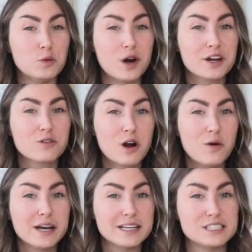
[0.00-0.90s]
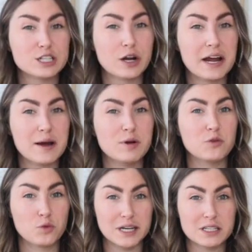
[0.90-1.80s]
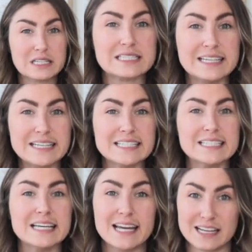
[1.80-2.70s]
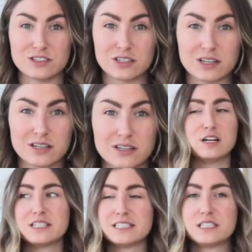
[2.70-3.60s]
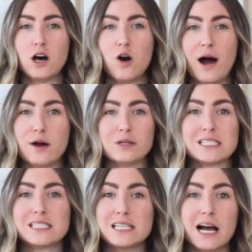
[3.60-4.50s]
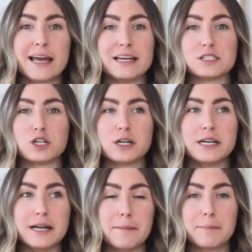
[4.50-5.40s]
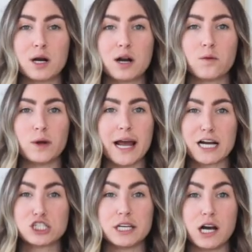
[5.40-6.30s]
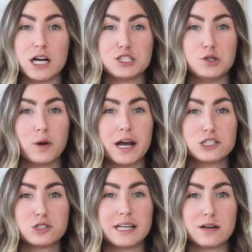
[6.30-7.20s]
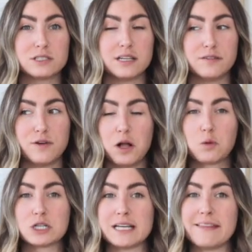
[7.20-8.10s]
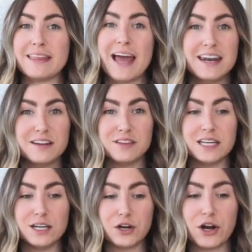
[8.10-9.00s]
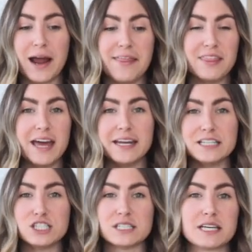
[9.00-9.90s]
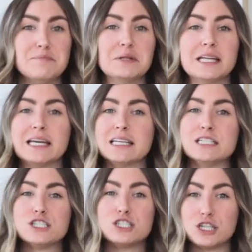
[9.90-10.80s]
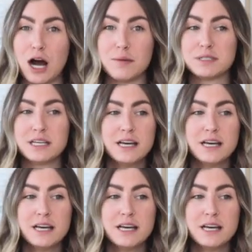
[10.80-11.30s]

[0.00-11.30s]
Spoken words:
you want to grow on Instagram, Reels is the answer. I felt as though I was stuck at a certain number. We actually got to 100,000 followers at the end of the year, and then it just completely stopped.